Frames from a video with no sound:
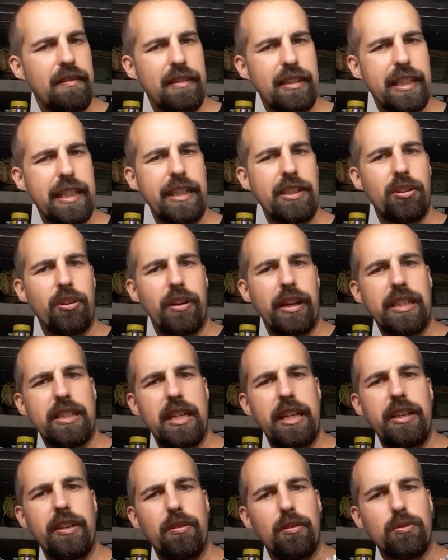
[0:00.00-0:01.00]
these are
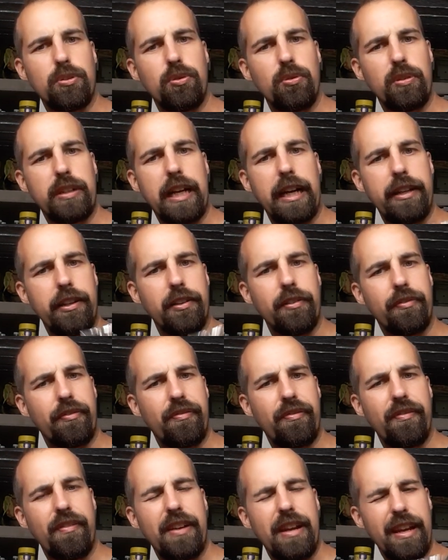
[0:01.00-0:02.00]
actually also kind
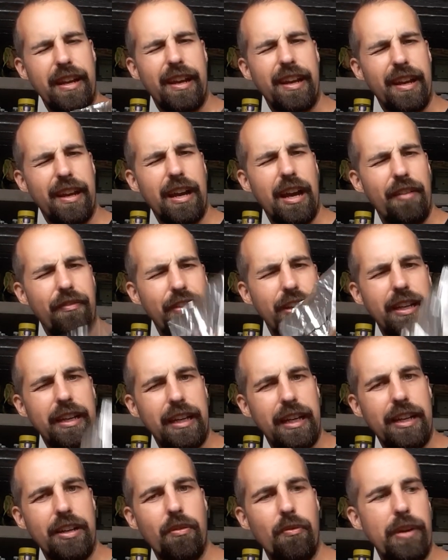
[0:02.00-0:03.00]
of heavy
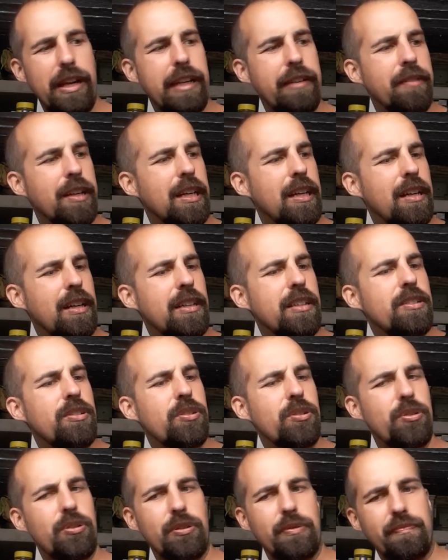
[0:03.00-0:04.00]
in a way.
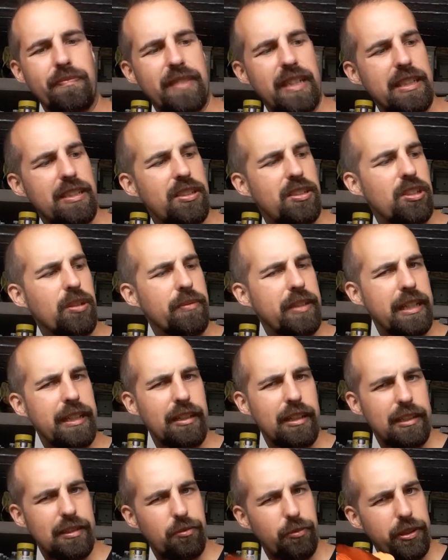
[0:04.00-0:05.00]
So that's something
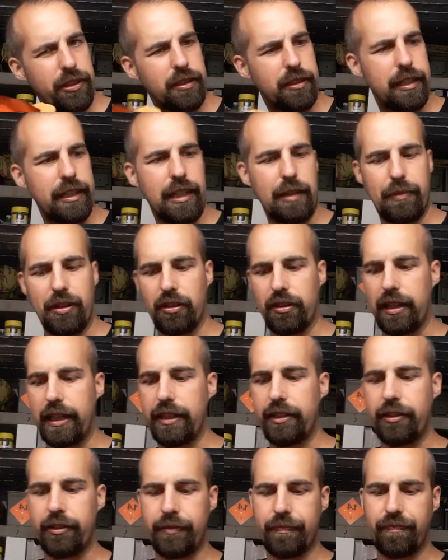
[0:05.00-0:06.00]
that we'll think about
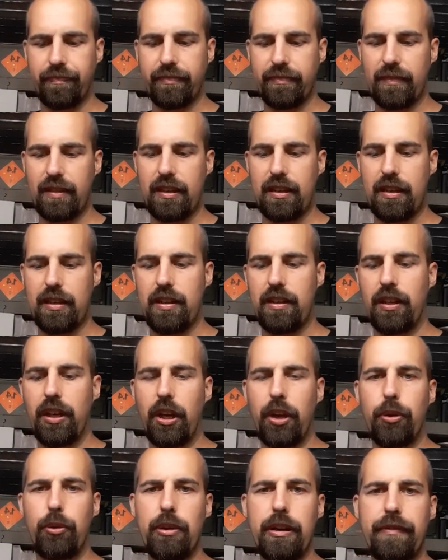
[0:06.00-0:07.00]
later.
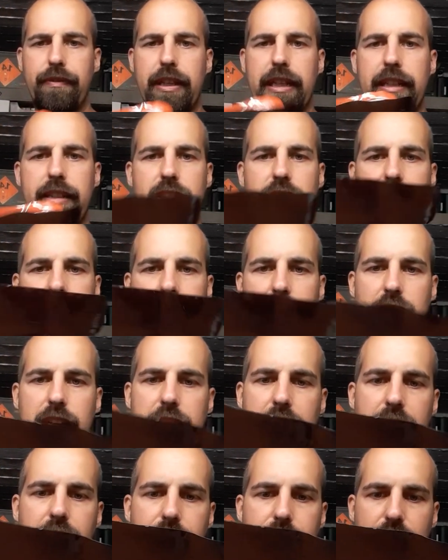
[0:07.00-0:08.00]
You have these
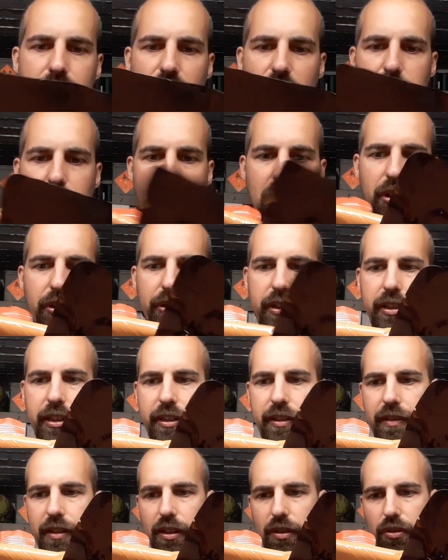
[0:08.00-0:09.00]
kind of
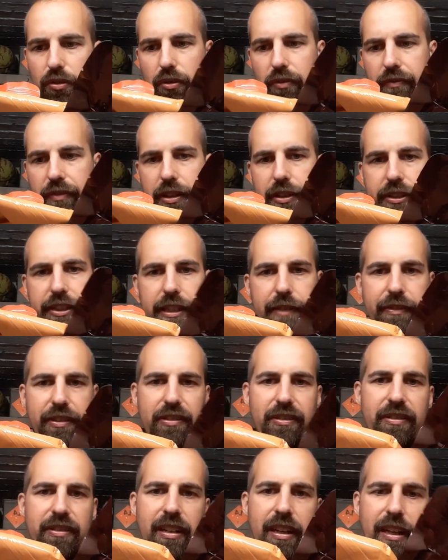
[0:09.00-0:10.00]
smaller Convar
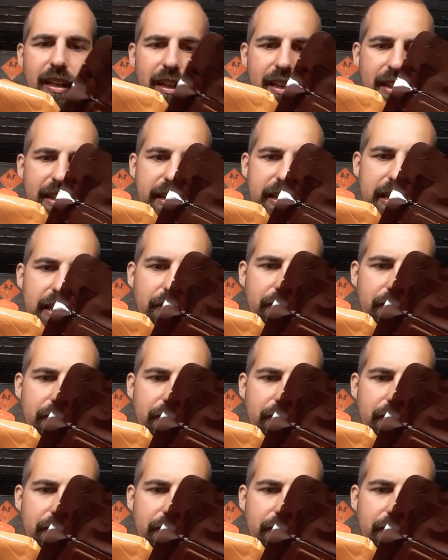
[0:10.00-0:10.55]
7 kind